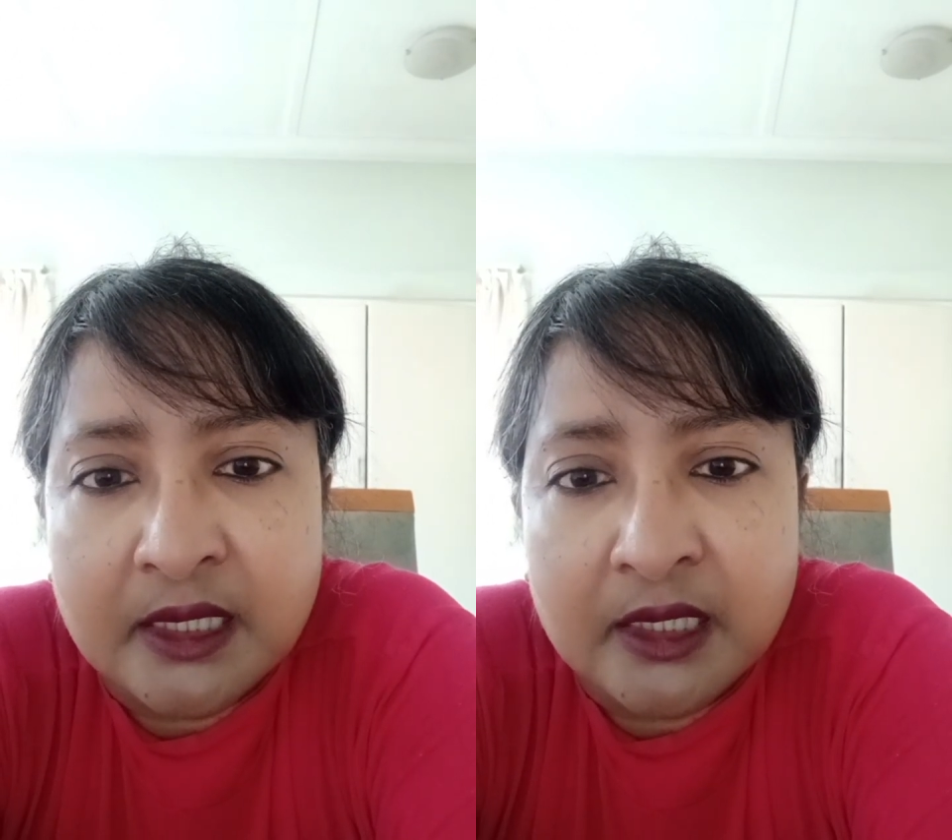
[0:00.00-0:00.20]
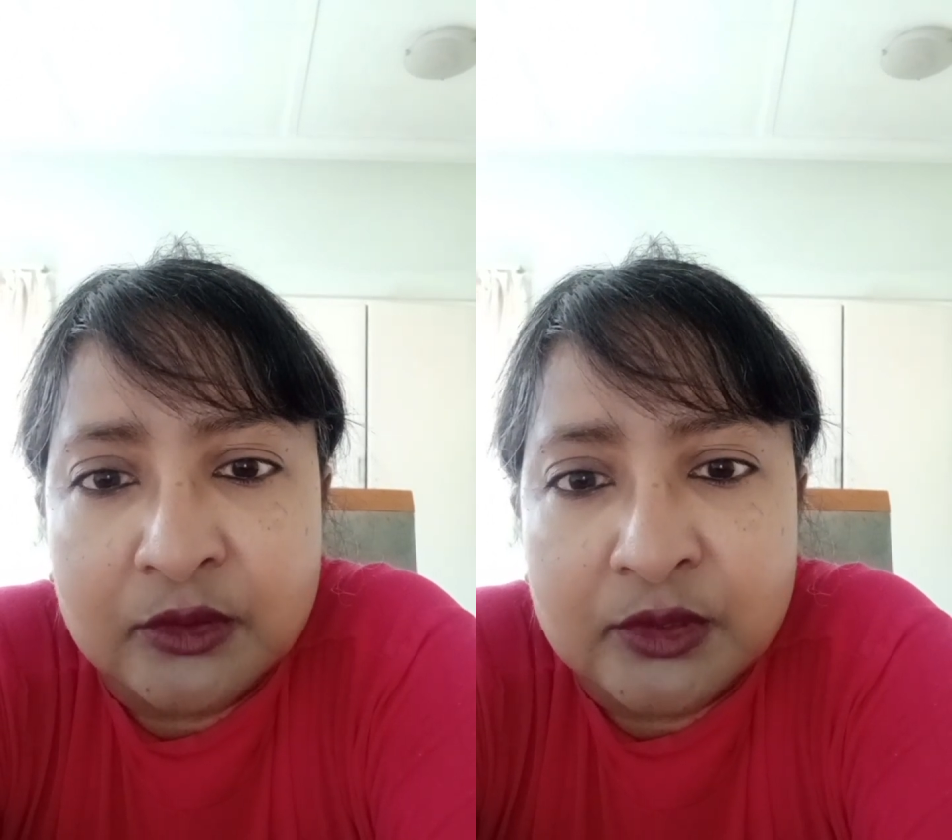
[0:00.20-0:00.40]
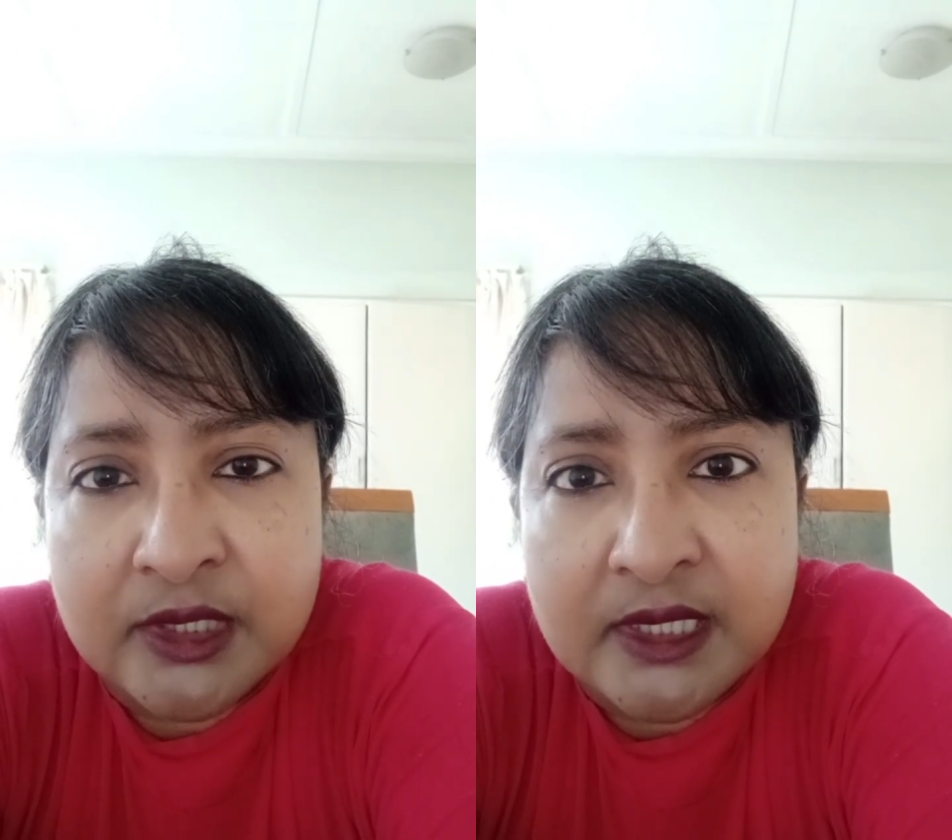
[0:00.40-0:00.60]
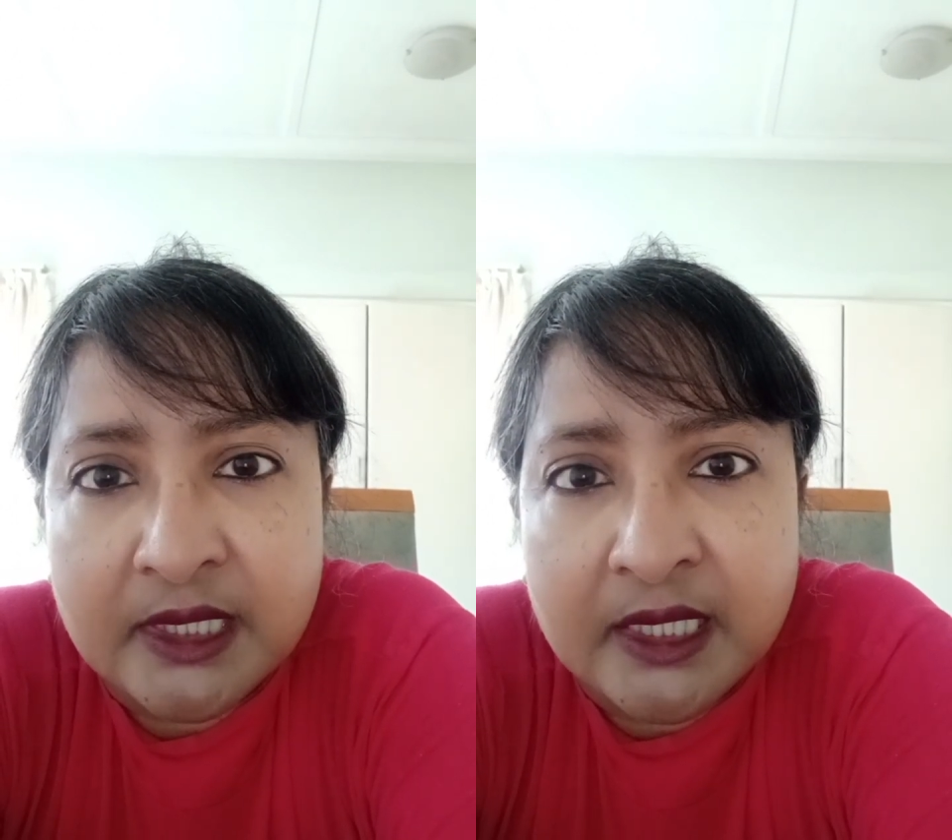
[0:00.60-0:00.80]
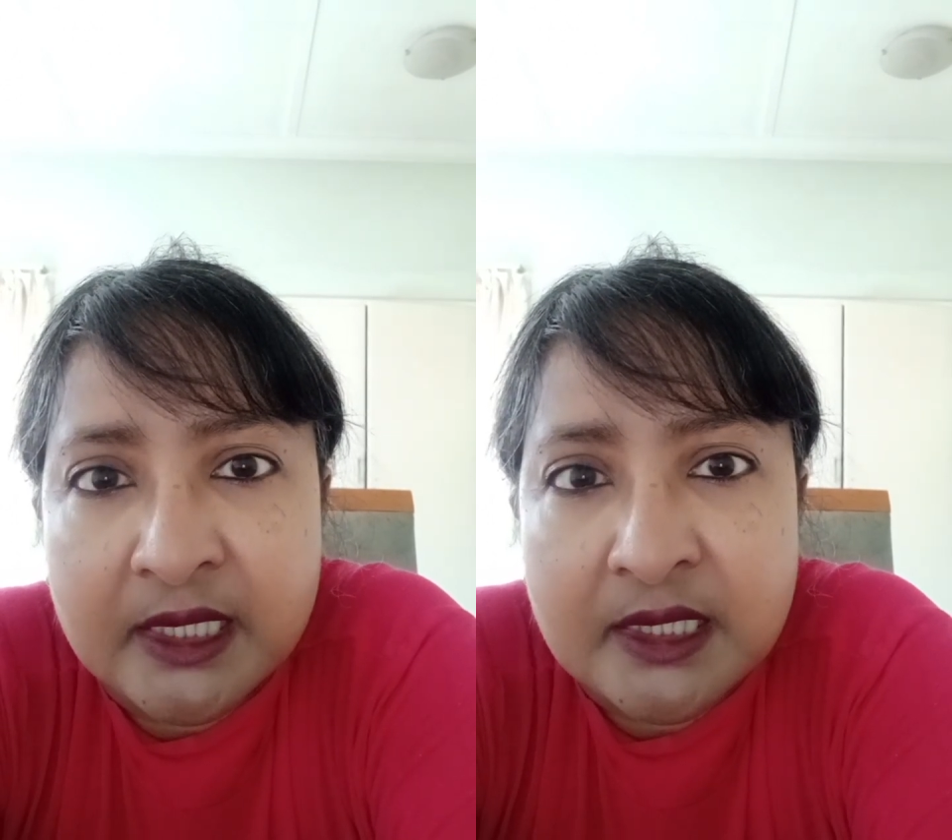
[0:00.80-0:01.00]
that
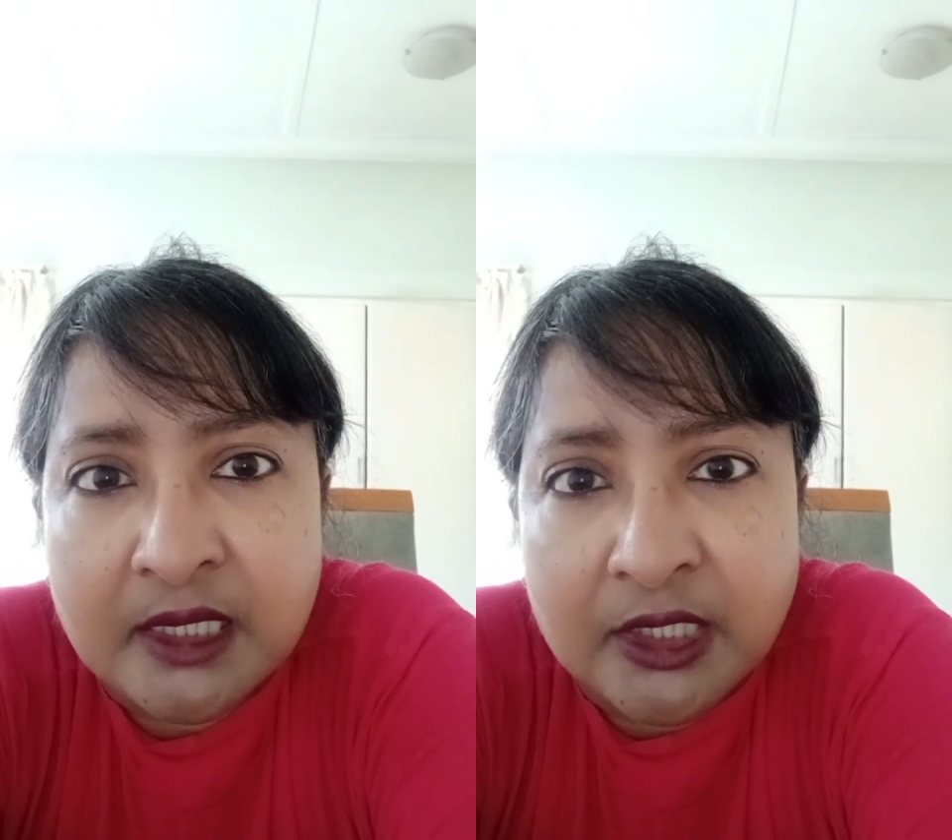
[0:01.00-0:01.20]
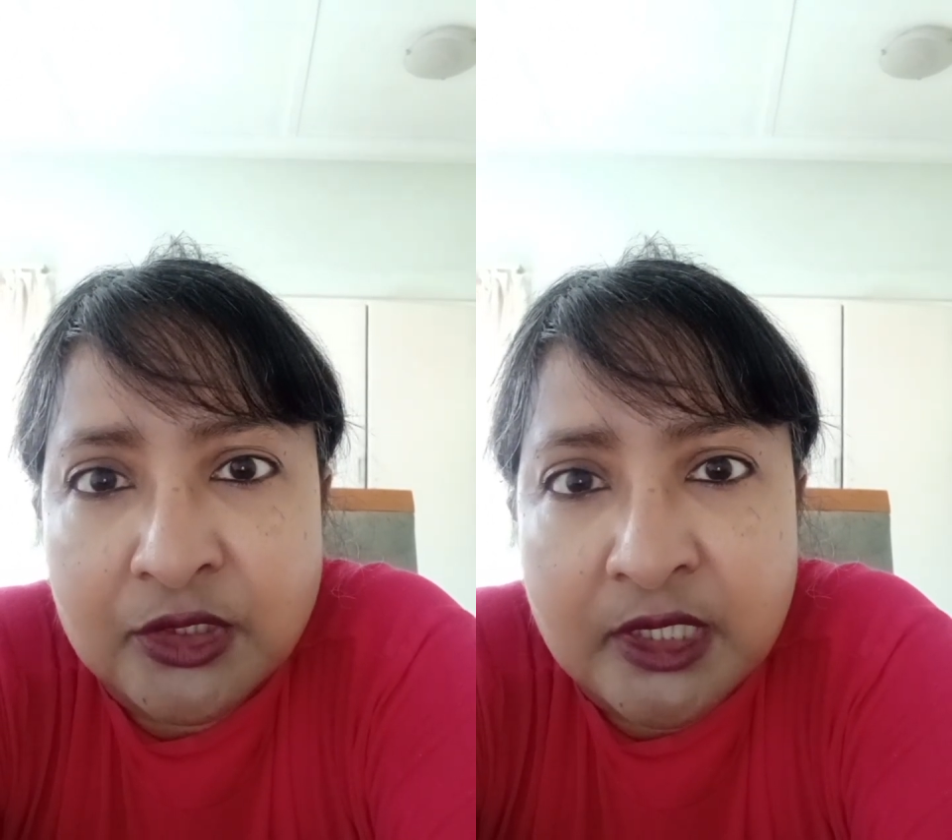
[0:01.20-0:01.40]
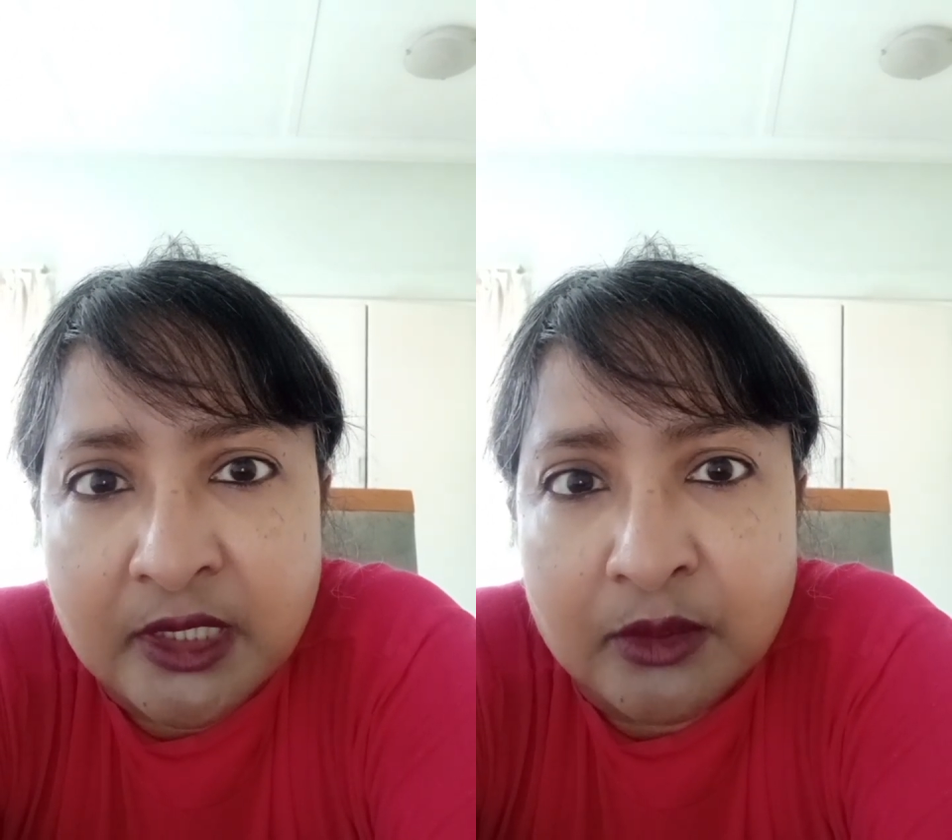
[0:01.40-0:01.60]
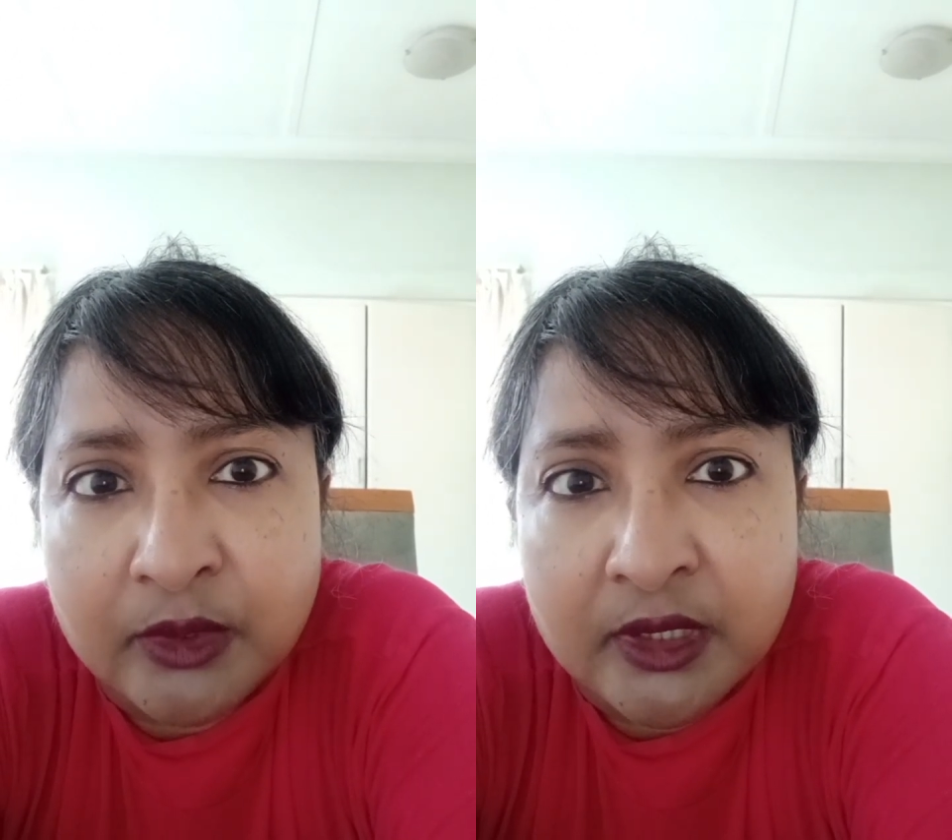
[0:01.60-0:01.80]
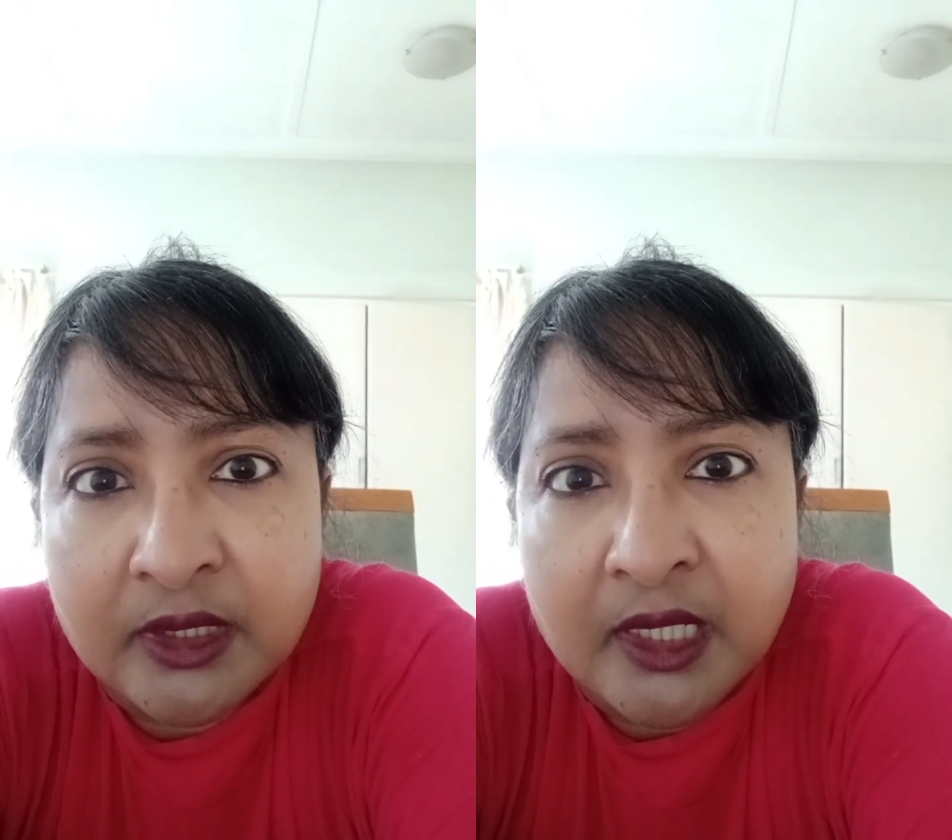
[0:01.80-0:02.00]
autistic kids need to deal with.